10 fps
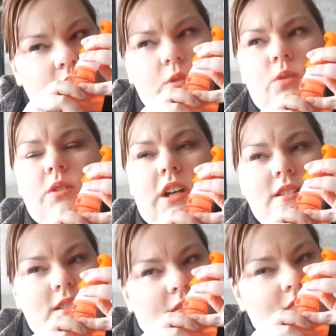Oh,
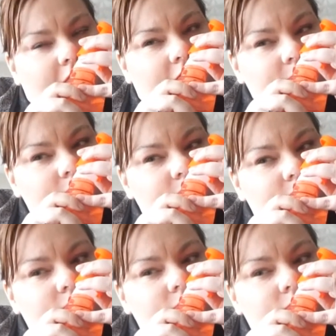that's lovely.
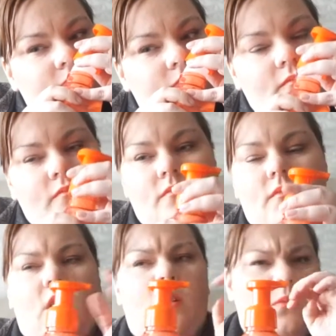
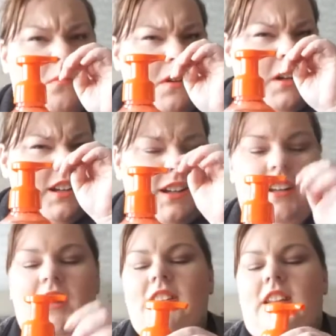Oh,
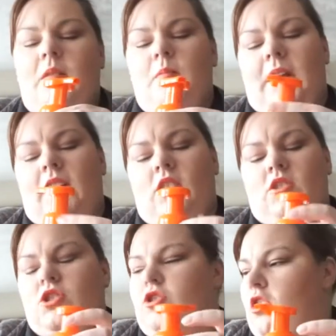that would be a lot
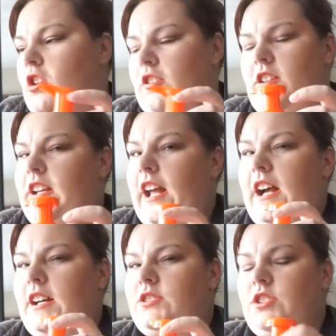stronger than the
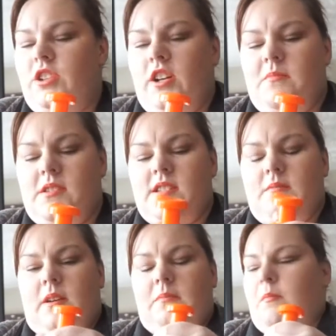candle now, I must
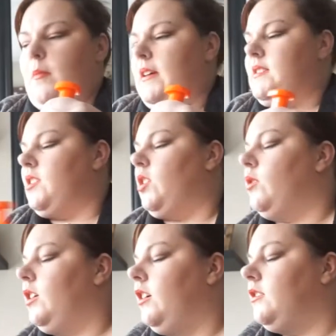admit, but maybe it's the
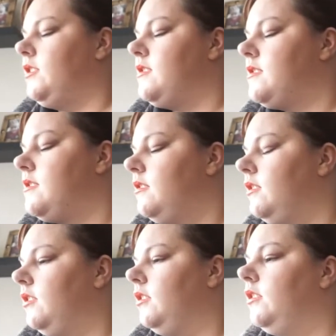coconut that's
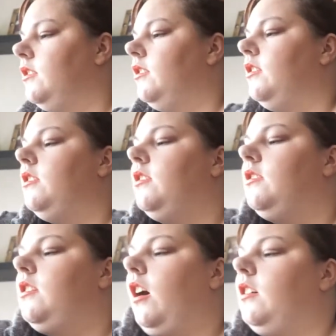
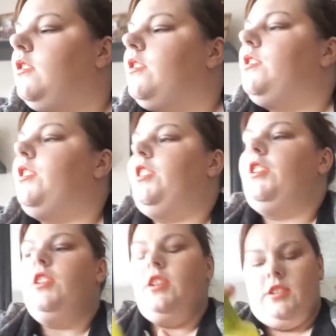cutting
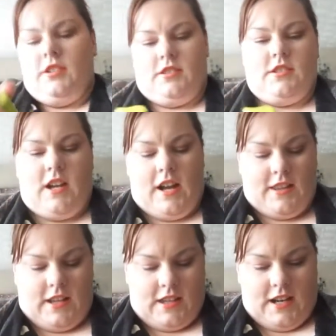through. And
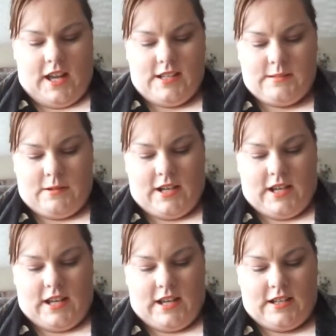then the next one
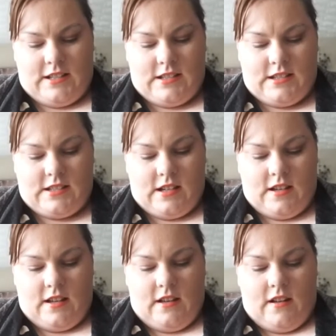is
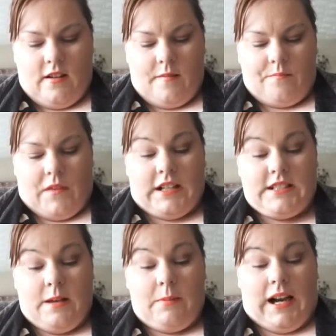a
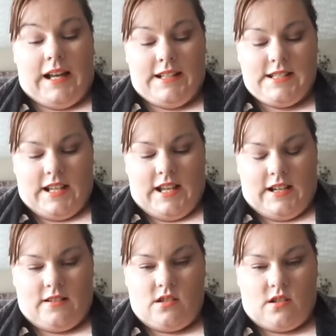deep cleansing
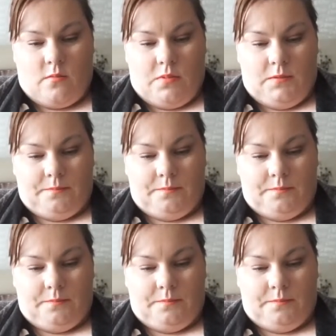hand soap,